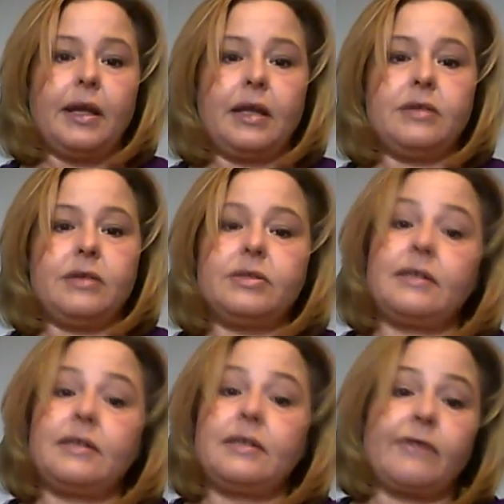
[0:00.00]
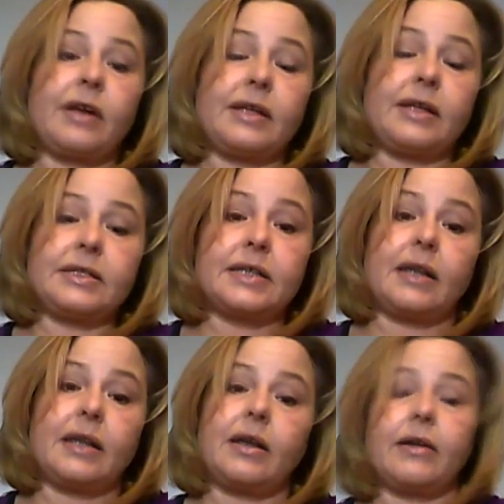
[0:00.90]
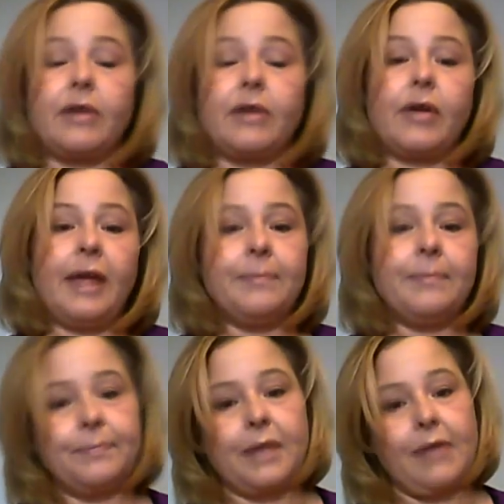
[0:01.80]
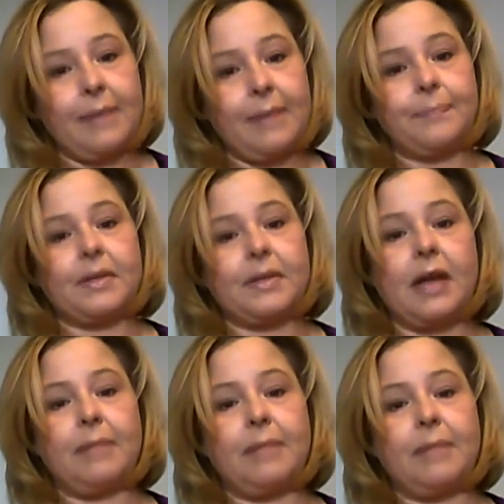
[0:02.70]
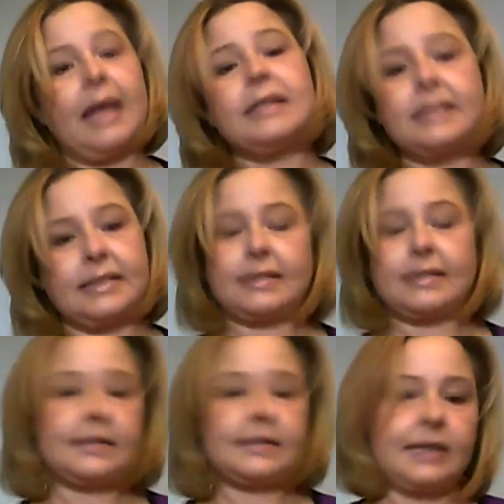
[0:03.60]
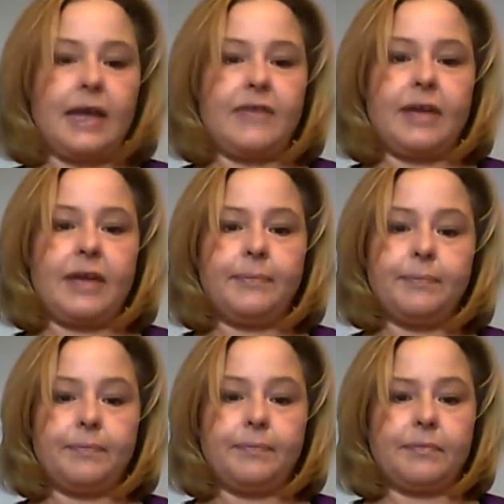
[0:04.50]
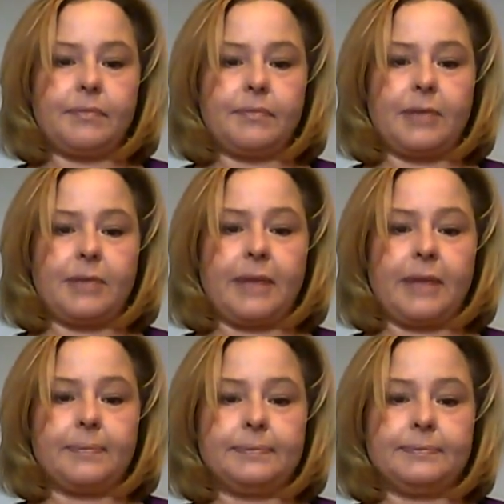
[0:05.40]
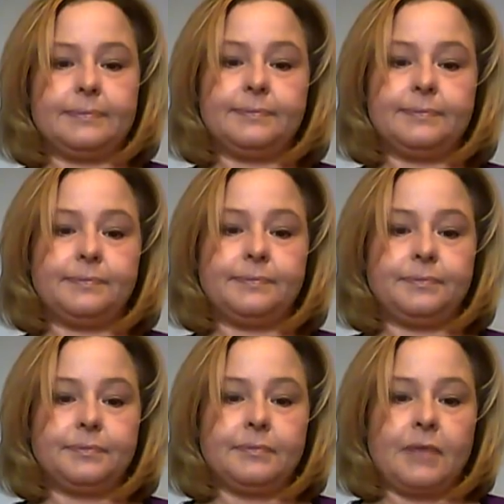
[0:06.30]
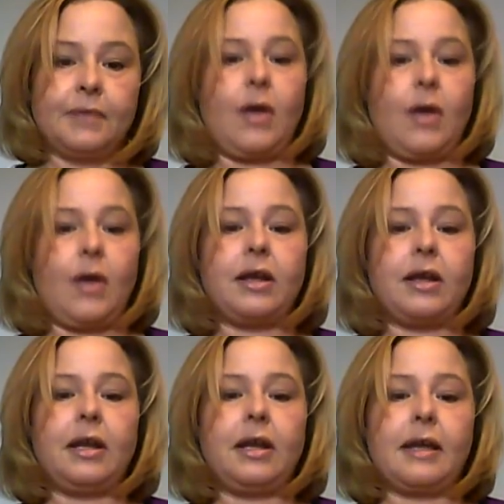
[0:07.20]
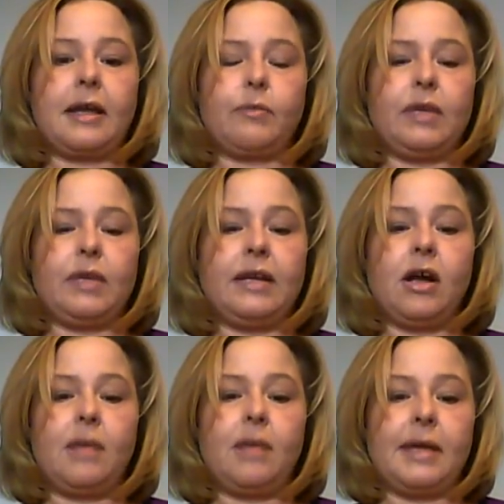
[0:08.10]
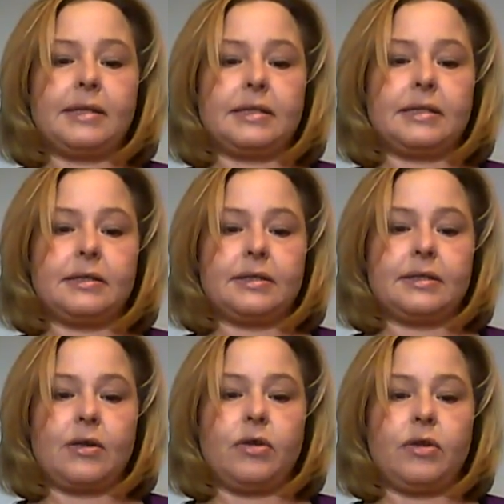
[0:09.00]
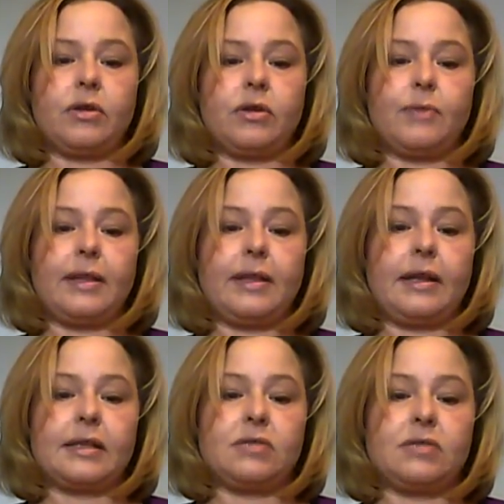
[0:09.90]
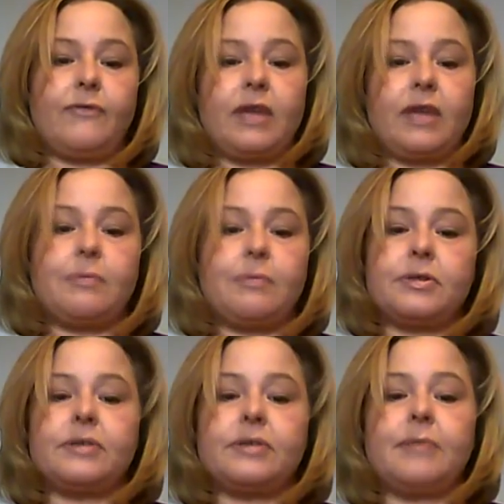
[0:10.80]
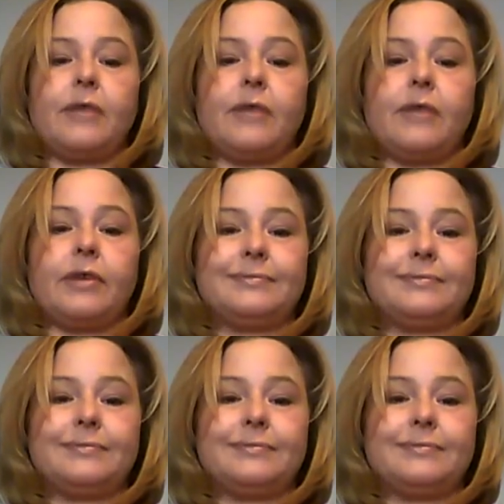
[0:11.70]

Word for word: and using different kinds of skincare. Okay? All right. God bless. Love you. Goodbye. Oh, and good luck We need comments so you can win the next 12-week personal makeover.